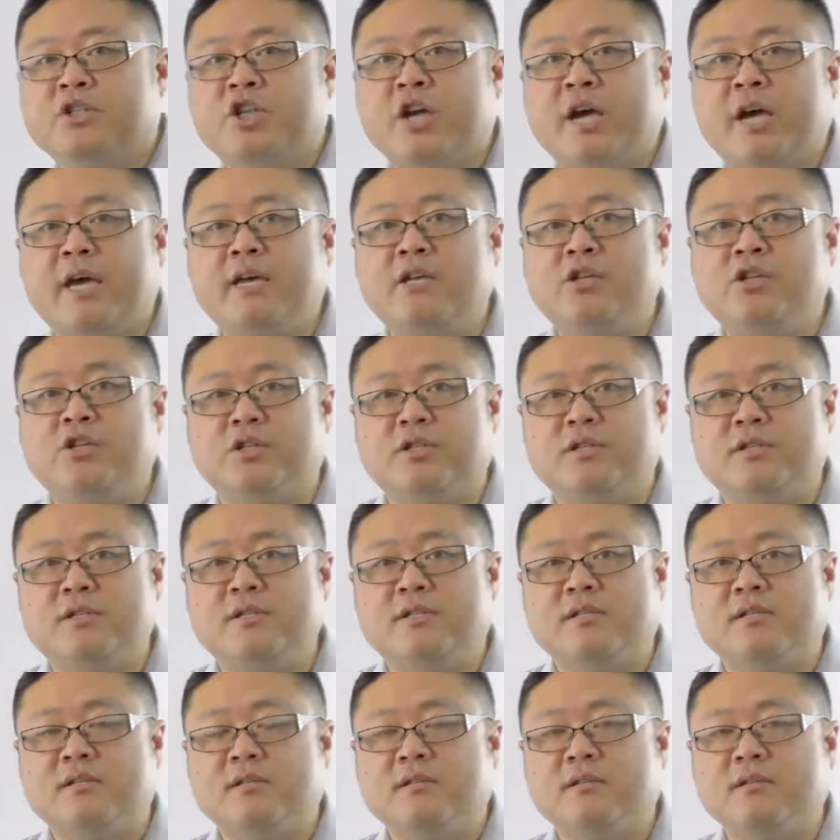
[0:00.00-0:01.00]

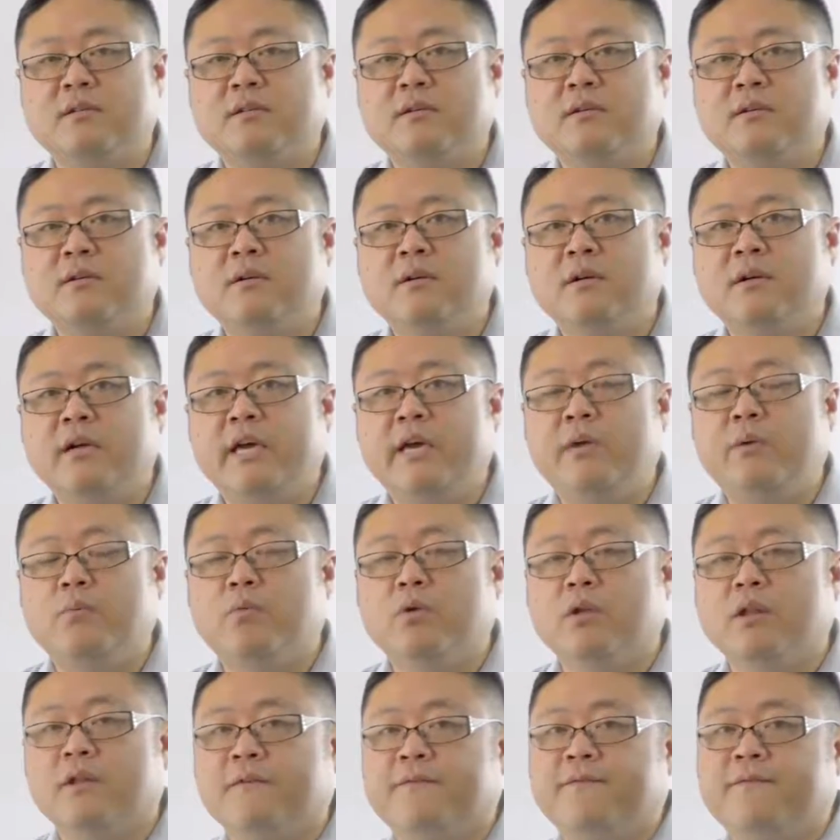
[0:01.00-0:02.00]
changes, it
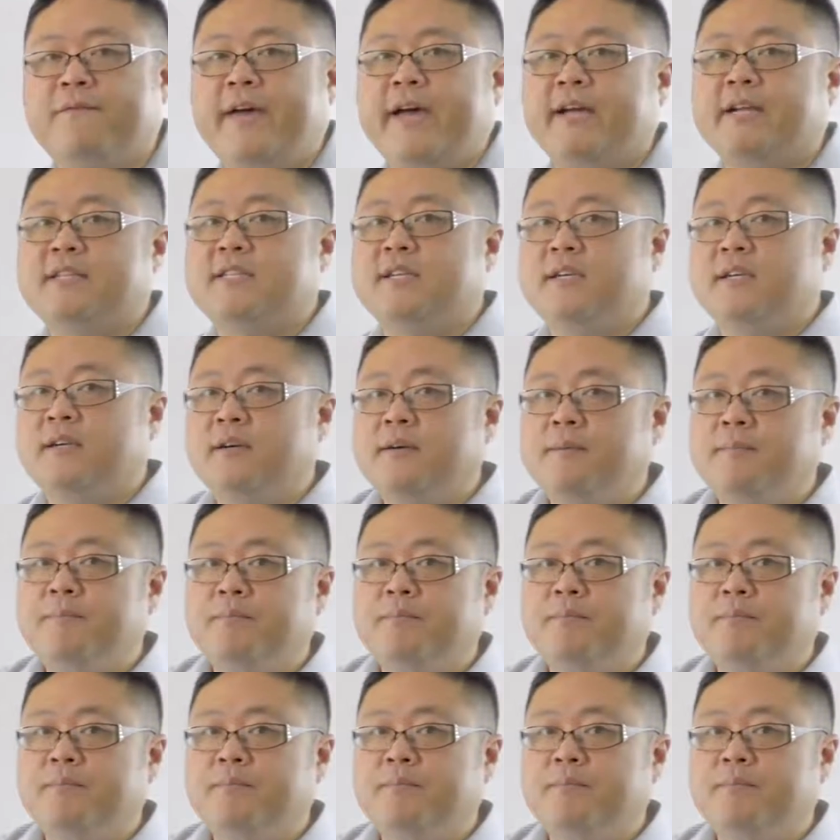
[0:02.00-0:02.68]
will affect